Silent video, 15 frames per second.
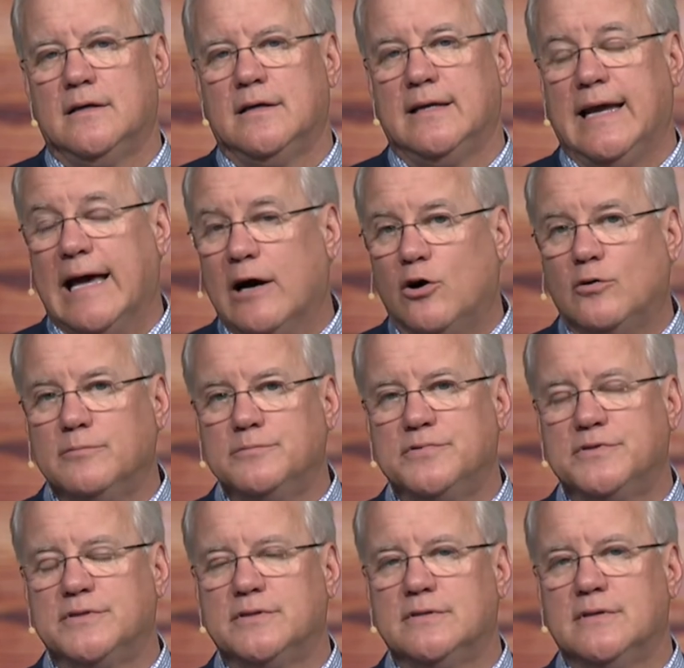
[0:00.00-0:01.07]
and
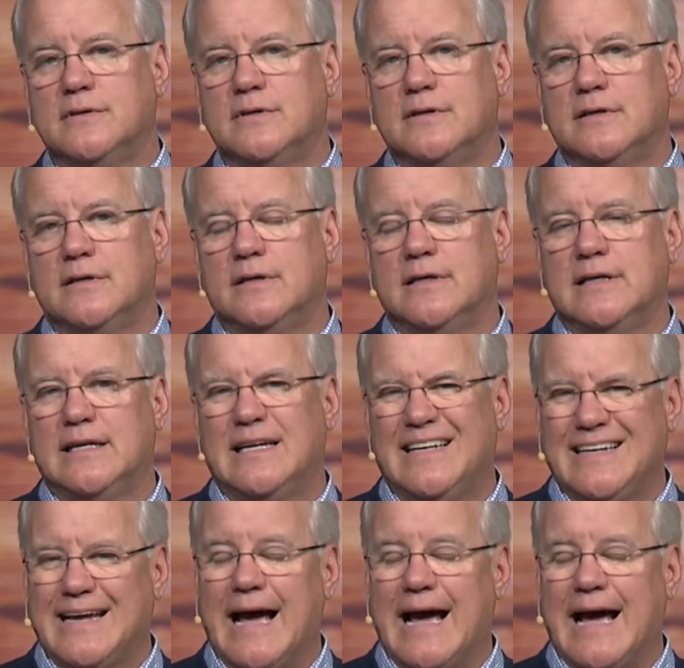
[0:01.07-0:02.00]
helps, in